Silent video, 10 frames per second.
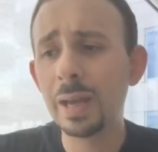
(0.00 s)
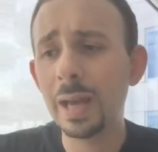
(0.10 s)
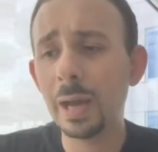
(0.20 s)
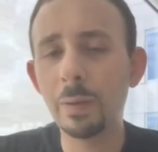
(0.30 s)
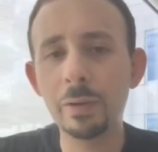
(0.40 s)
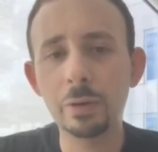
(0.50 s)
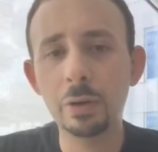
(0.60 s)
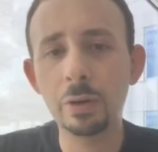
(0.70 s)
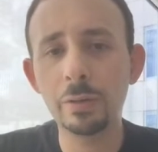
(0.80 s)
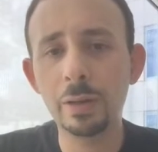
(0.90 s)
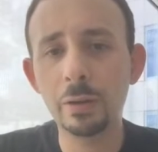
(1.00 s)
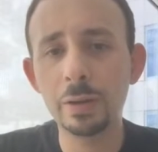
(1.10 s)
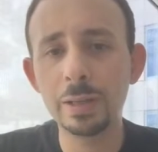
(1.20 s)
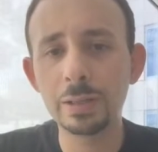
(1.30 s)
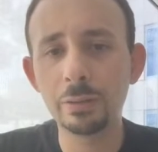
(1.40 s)
However, there
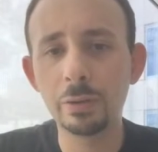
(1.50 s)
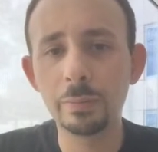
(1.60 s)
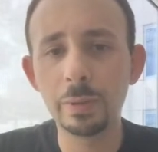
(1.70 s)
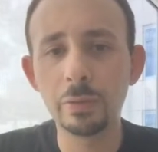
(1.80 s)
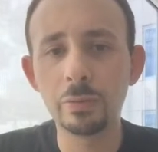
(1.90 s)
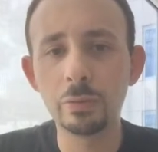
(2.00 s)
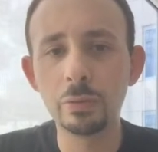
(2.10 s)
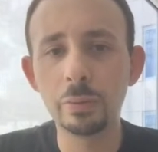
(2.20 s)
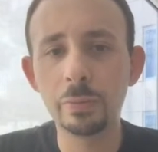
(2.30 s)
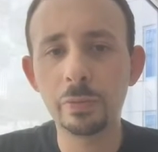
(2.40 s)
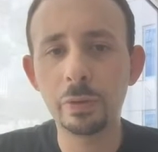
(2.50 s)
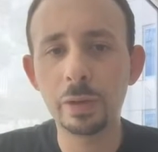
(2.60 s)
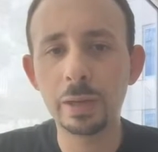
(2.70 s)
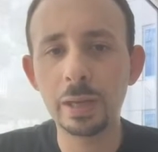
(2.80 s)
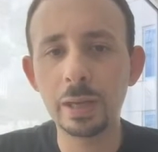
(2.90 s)
is a little bit of room for
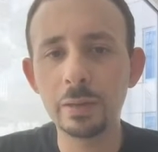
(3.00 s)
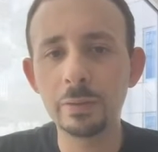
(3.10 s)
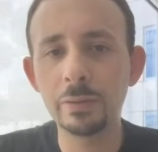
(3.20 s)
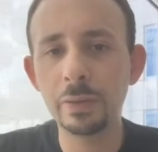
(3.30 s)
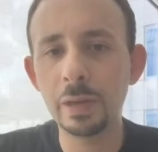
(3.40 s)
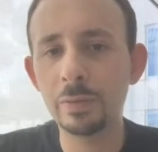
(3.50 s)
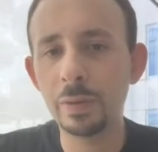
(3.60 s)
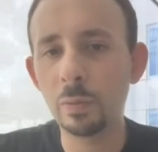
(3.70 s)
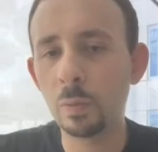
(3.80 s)
a give if it